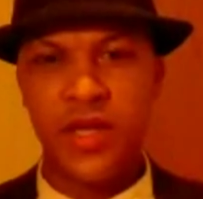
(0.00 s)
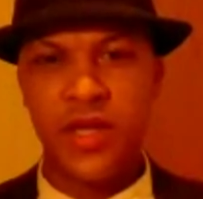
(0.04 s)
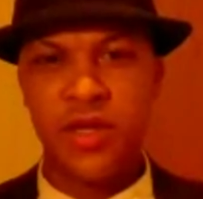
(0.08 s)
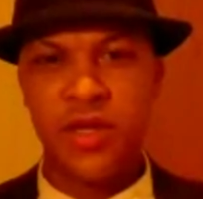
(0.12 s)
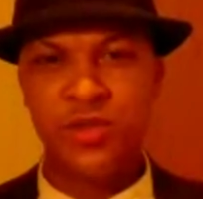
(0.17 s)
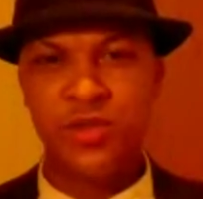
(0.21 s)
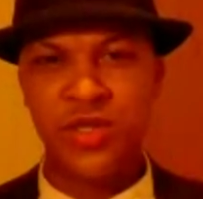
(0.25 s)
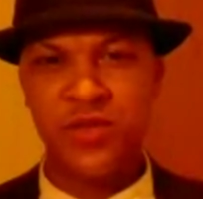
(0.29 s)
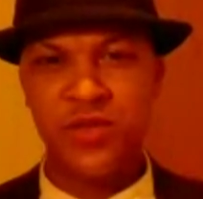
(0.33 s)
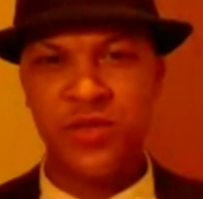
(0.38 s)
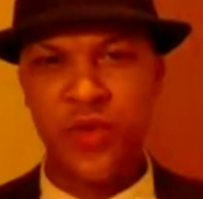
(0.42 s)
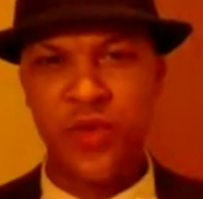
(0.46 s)

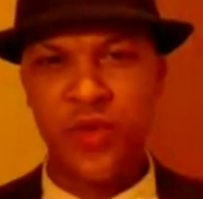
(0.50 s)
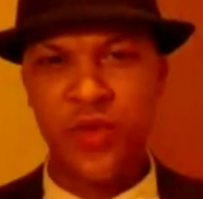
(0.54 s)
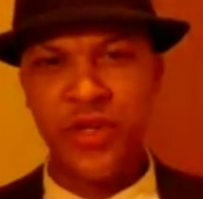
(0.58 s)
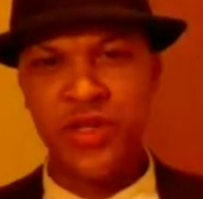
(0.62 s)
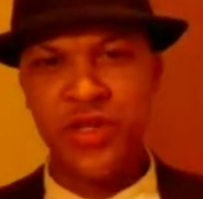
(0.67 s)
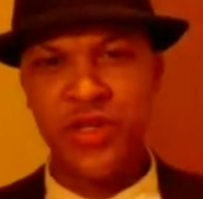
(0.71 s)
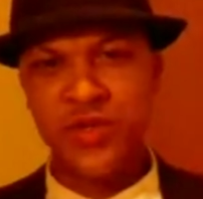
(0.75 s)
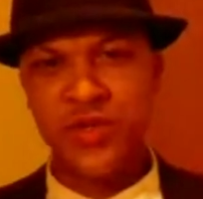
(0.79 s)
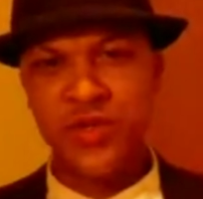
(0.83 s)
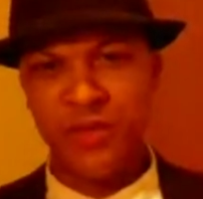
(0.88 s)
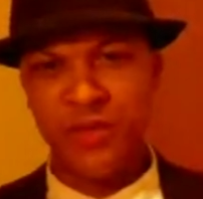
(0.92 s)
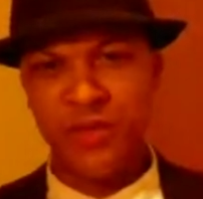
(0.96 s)
Using
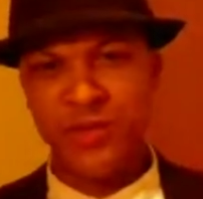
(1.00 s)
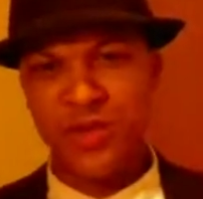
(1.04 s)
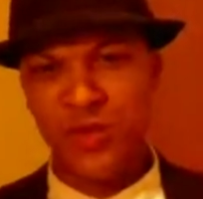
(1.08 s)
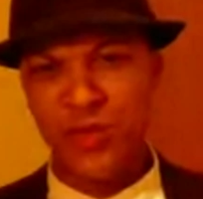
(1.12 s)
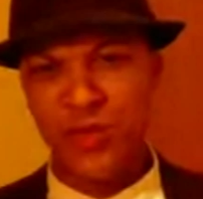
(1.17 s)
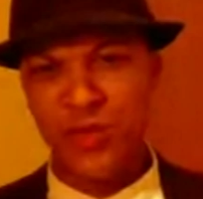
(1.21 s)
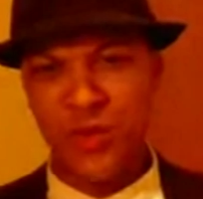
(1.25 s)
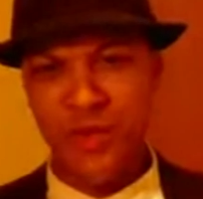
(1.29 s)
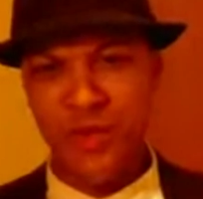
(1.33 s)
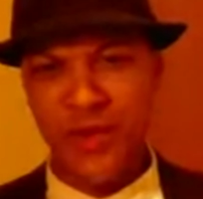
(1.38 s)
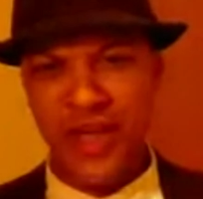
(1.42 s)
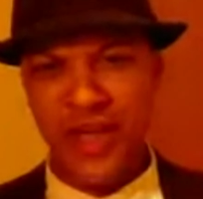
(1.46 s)
footage from
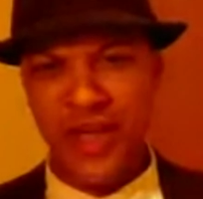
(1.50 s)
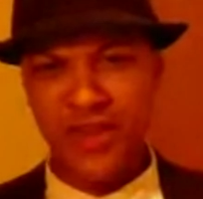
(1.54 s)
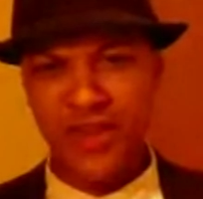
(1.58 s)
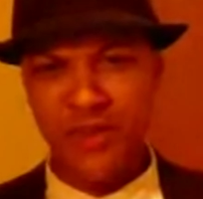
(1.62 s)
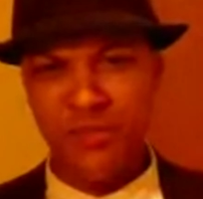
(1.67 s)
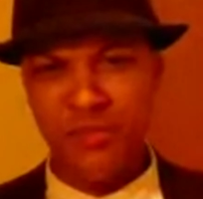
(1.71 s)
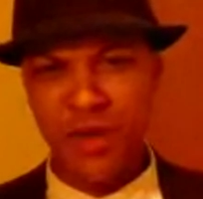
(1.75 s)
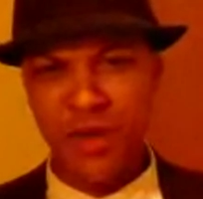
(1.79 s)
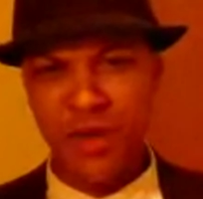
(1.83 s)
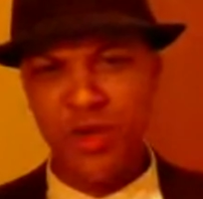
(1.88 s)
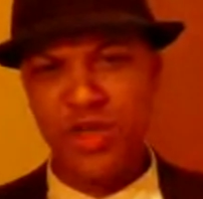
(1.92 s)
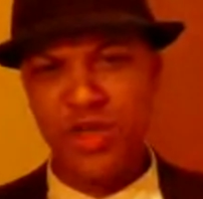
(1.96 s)
Superman
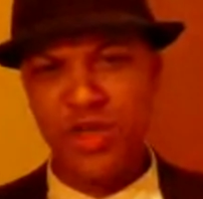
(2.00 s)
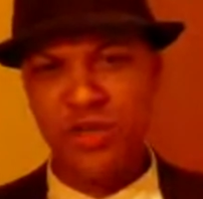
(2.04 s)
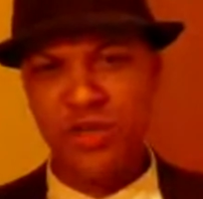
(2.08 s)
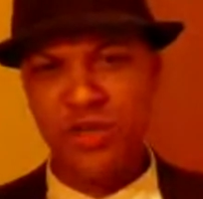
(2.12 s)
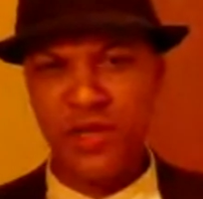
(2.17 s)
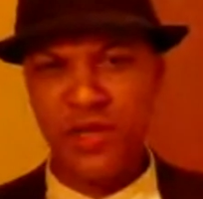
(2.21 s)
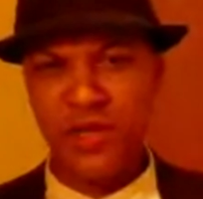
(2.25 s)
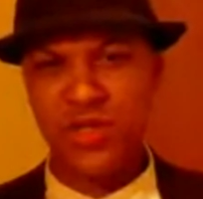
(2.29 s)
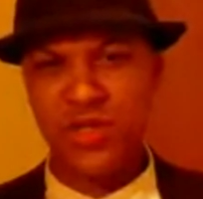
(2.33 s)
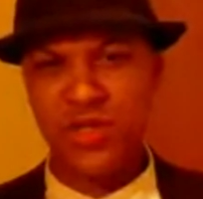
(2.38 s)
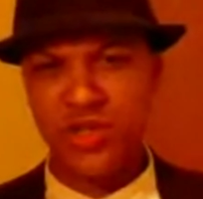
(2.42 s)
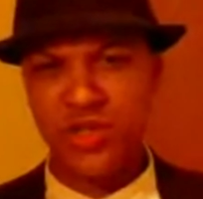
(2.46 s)
the Motion
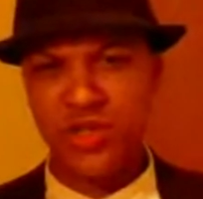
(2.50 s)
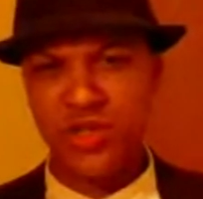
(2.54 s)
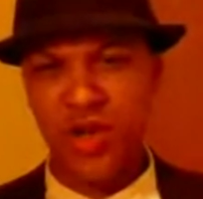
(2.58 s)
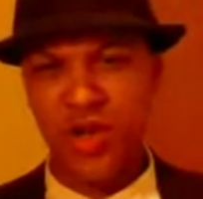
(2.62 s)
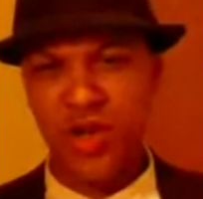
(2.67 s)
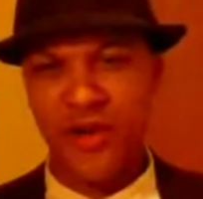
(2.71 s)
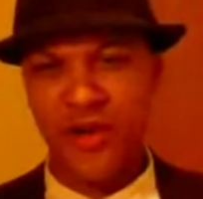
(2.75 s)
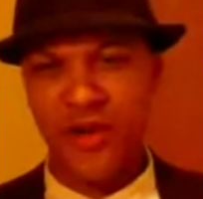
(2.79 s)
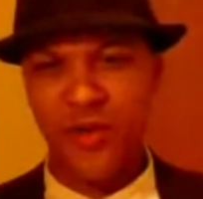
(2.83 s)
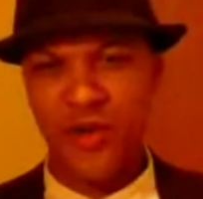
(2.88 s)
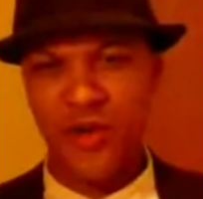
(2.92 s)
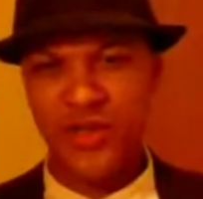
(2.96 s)
Picture
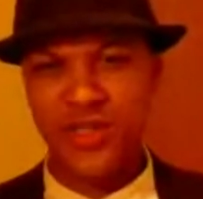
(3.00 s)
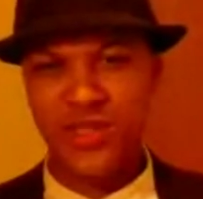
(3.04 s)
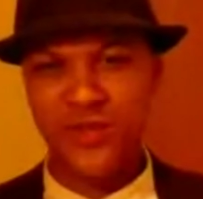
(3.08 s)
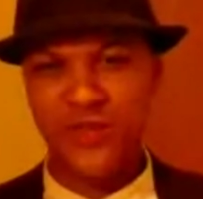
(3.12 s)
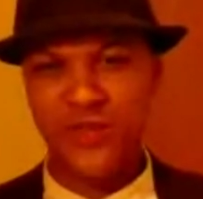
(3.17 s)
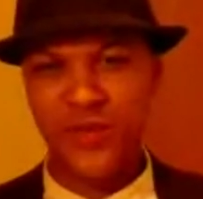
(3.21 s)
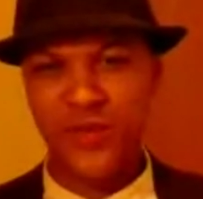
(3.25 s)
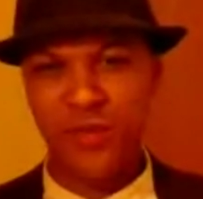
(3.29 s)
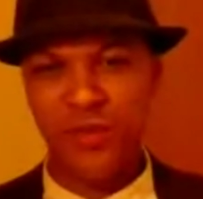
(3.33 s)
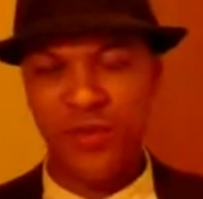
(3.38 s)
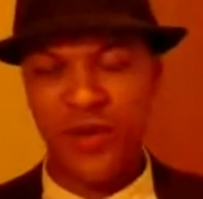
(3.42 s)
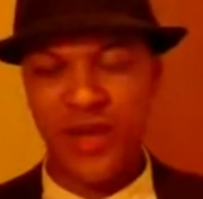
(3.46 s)
starring
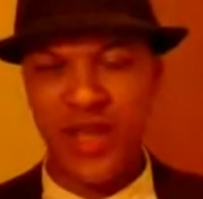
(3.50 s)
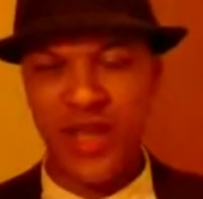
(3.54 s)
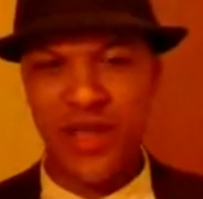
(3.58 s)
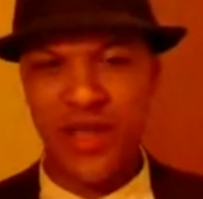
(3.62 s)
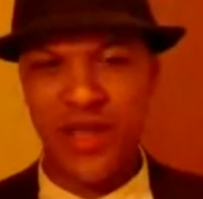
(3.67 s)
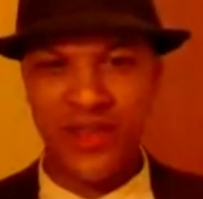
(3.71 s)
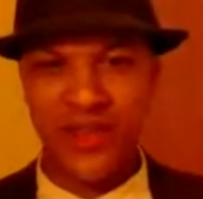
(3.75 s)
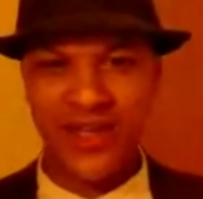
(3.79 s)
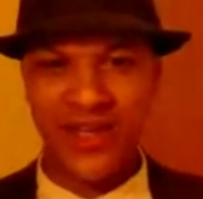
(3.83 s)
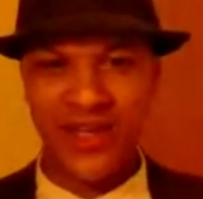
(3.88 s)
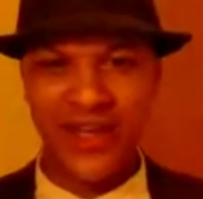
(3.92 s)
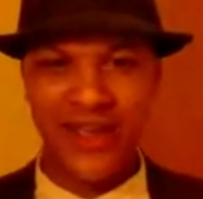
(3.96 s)
Christopher
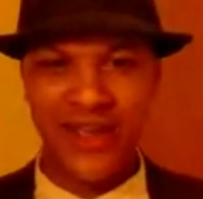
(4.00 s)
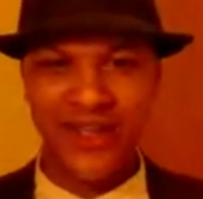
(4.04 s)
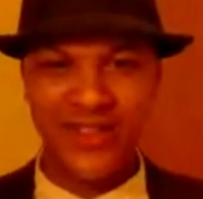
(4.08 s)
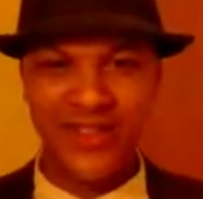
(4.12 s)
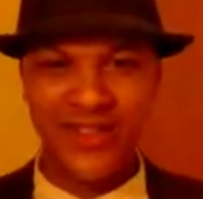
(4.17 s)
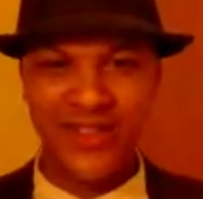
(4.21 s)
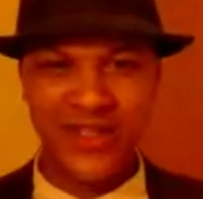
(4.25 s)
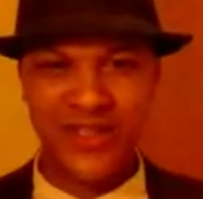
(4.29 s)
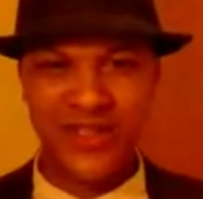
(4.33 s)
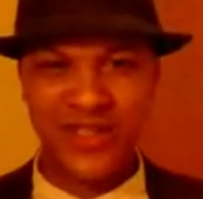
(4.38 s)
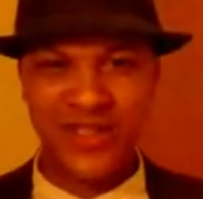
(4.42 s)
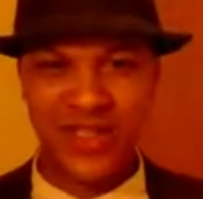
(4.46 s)
Reeve and the
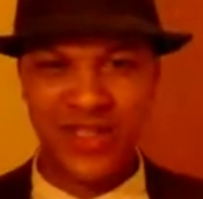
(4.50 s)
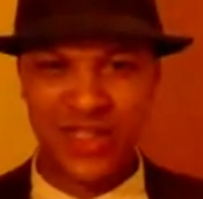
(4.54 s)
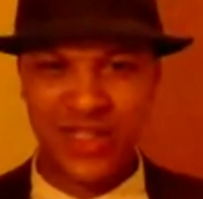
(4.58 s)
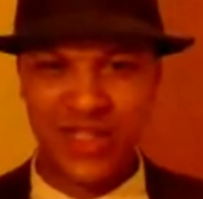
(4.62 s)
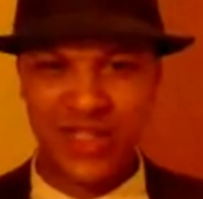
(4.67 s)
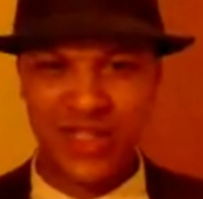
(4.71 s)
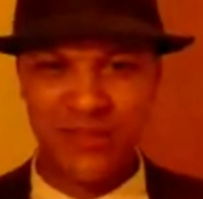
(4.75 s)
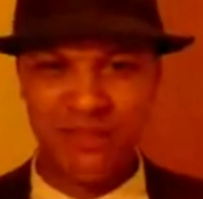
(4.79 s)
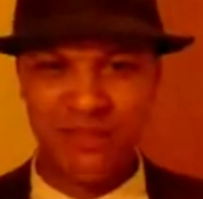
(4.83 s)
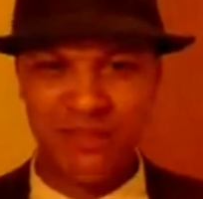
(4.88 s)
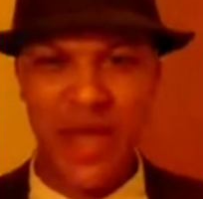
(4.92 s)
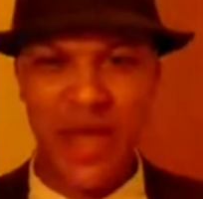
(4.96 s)

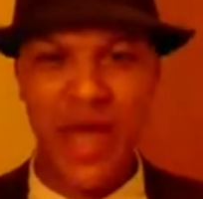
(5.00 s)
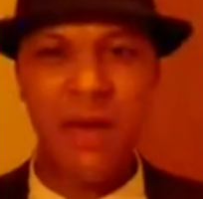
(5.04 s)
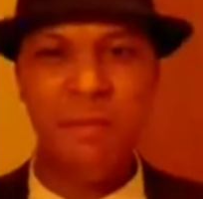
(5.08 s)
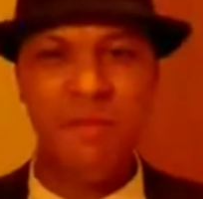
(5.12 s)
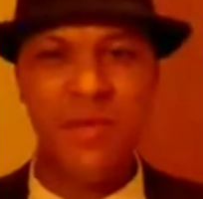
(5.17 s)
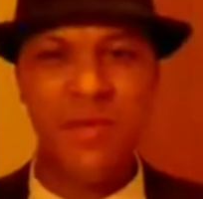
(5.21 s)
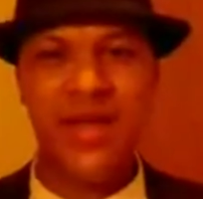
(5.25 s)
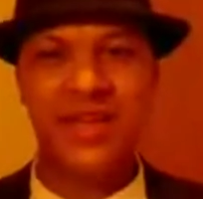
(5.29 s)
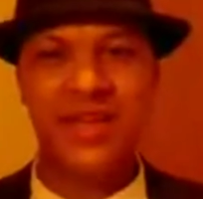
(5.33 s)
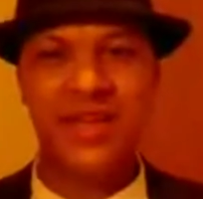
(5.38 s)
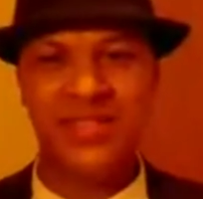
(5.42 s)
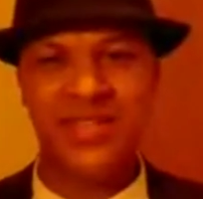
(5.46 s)
1960s
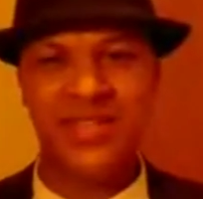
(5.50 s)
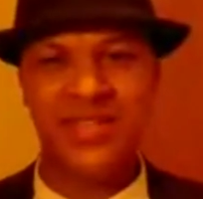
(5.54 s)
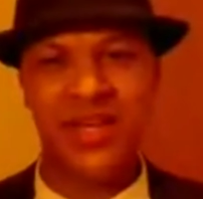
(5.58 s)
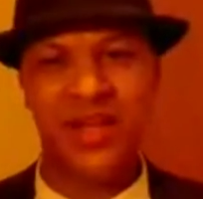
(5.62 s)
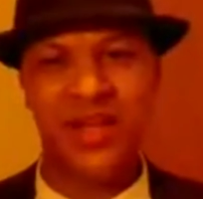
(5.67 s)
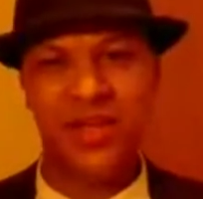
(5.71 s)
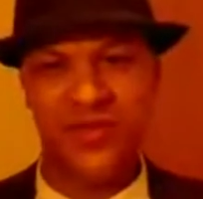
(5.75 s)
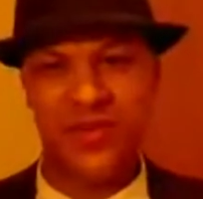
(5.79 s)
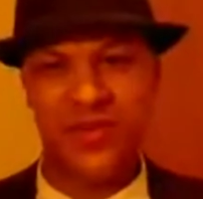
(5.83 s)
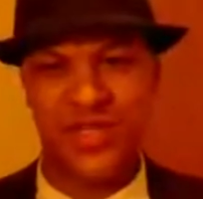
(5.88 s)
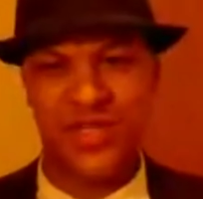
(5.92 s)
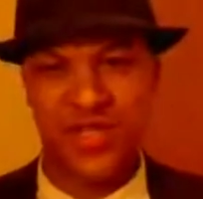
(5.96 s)
Batman
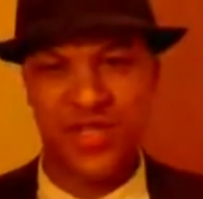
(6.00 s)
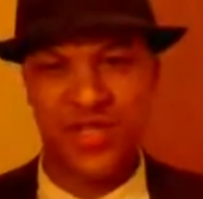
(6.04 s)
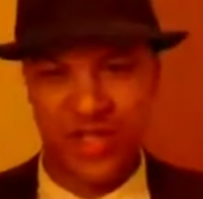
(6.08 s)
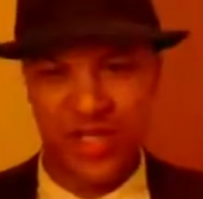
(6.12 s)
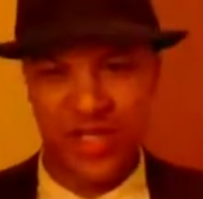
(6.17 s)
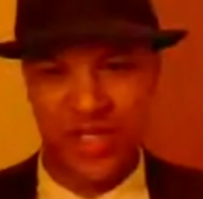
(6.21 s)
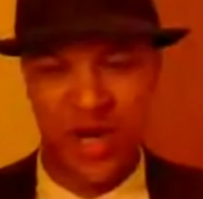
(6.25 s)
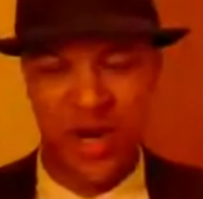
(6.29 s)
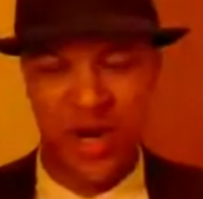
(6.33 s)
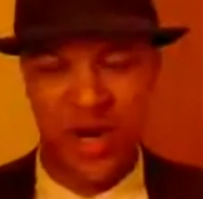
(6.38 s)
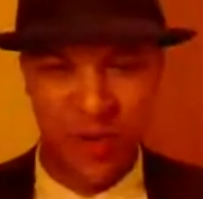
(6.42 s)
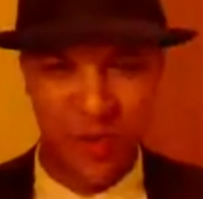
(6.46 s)
television
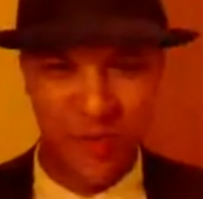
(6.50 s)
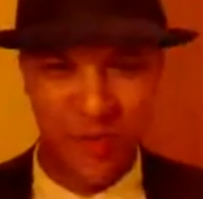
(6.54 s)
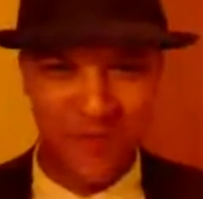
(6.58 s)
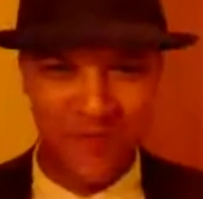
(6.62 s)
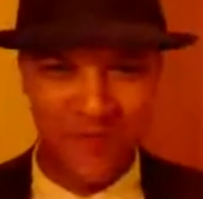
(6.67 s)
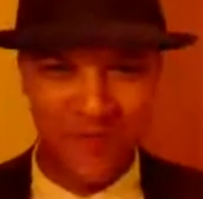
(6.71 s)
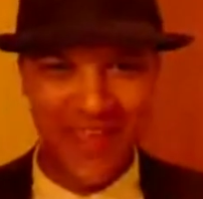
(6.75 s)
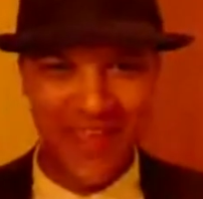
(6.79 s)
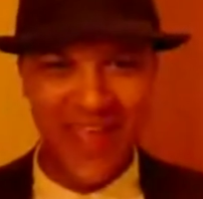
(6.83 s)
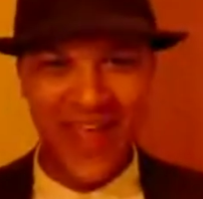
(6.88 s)
show,